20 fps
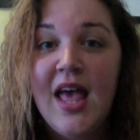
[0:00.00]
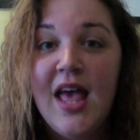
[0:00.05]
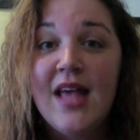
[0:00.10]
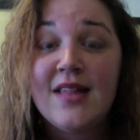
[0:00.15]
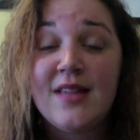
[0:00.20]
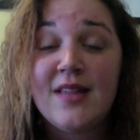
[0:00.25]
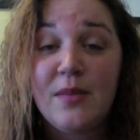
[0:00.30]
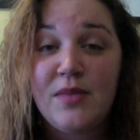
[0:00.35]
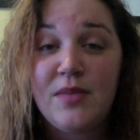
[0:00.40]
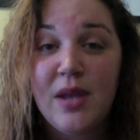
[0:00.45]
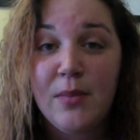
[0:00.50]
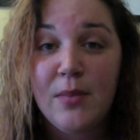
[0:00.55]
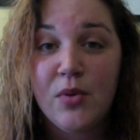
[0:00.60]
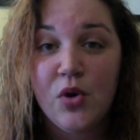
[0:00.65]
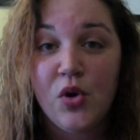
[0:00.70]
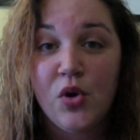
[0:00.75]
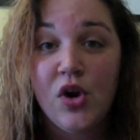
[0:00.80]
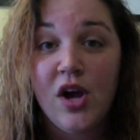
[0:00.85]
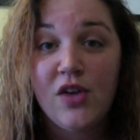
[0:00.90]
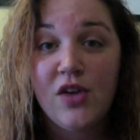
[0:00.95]
September
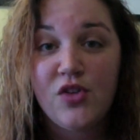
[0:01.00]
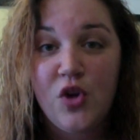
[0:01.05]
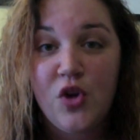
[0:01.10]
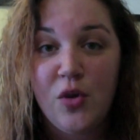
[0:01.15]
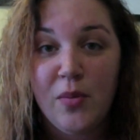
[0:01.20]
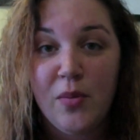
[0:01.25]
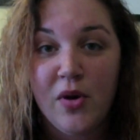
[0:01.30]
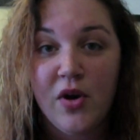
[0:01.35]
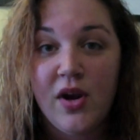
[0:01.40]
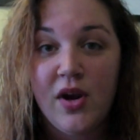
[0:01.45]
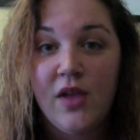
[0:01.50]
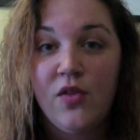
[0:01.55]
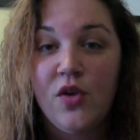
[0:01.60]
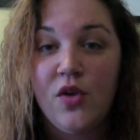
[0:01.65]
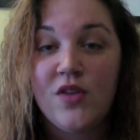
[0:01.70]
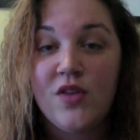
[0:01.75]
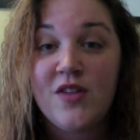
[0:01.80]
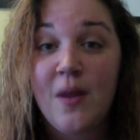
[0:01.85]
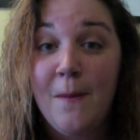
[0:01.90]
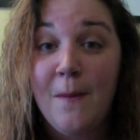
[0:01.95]
or October. It
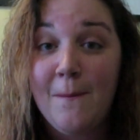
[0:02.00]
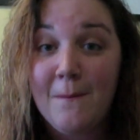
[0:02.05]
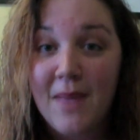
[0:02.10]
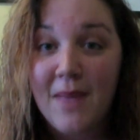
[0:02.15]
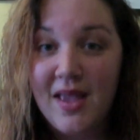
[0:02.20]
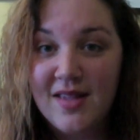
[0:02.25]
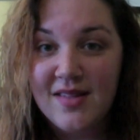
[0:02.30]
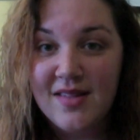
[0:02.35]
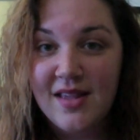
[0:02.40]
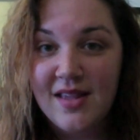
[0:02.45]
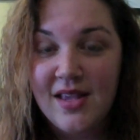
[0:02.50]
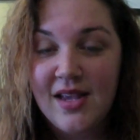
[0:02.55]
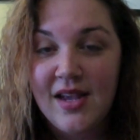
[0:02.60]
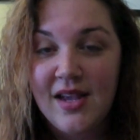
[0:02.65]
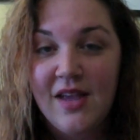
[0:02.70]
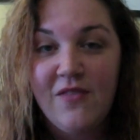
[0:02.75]
looks amazing.